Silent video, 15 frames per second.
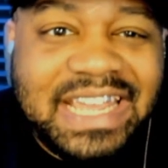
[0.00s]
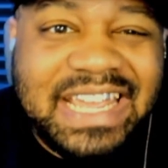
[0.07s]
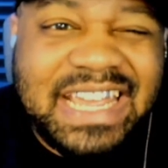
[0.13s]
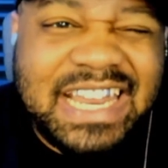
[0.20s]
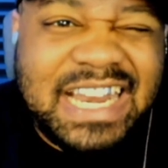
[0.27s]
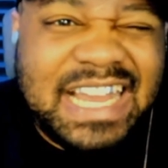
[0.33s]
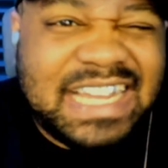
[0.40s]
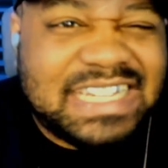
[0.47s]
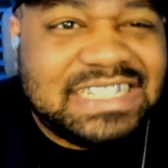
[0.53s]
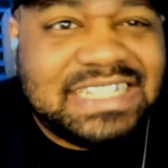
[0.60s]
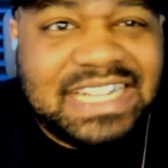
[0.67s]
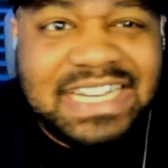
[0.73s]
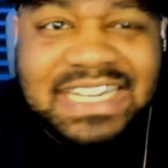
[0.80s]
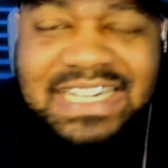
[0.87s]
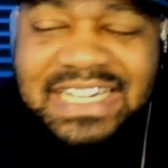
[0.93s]
and like I
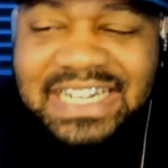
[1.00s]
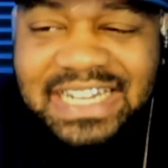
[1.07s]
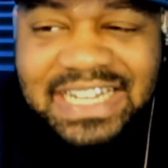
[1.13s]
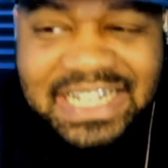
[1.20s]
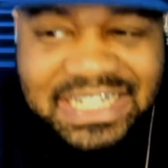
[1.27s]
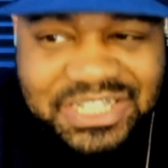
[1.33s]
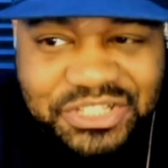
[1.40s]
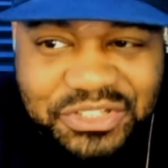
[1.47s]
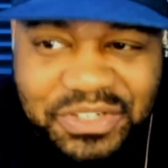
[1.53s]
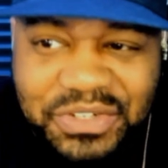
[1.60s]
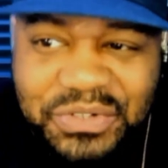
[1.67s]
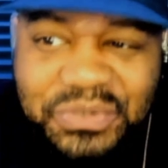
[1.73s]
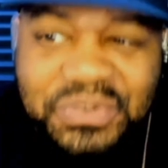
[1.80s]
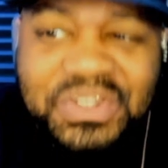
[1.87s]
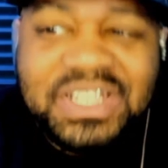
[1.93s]
stated in the
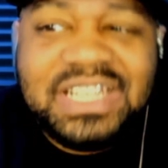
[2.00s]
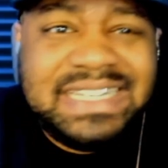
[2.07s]
intro,